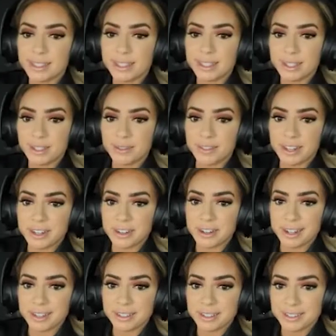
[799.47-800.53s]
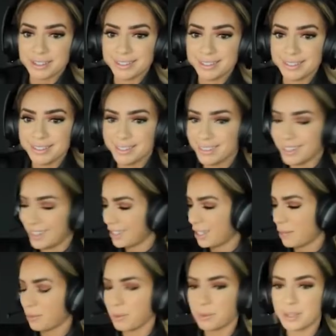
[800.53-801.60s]
these fingernails.
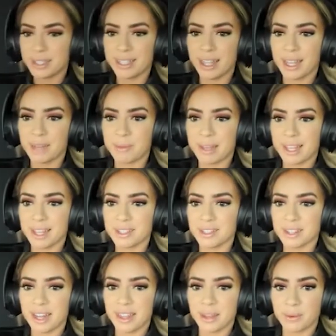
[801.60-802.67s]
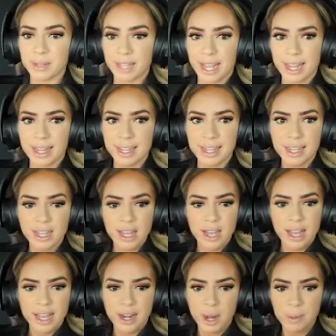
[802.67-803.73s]
Someone was telling me yesterday, they were like,
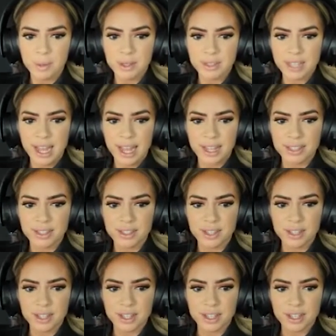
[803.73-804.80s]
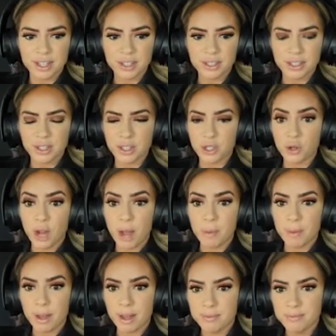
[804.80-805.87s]
it almost adds to the
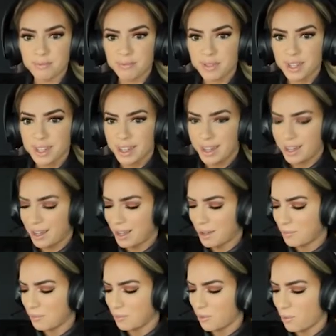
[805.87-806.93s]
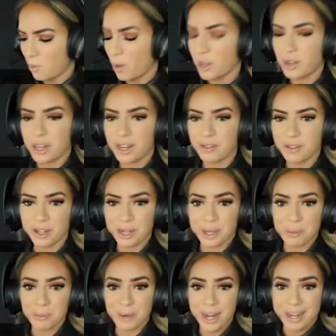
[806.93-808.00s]
drama, wondering if you're
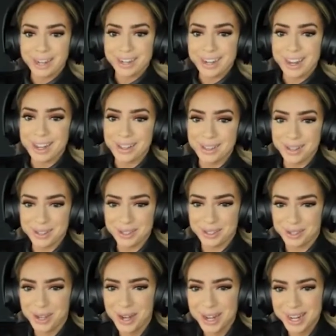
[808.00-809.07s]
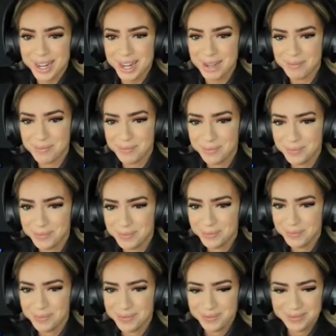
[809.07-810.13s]
gonna break a nail on the stream.
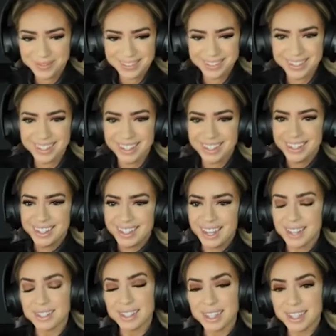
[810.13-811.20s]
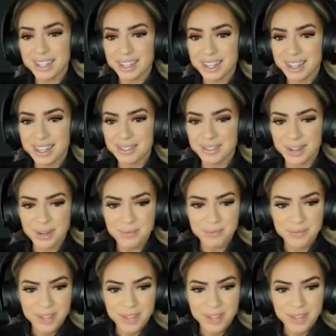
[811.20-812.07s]
I was like, okay, that's fair.